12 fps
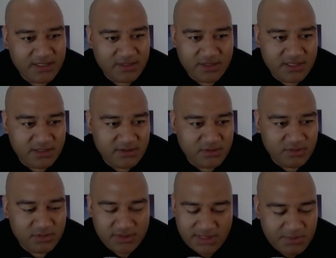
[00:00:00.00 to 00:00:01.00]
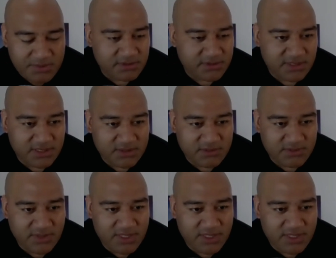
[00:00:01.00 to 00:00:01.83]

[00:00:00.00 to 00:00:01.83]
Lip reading: You know you can do all heaps of things, right?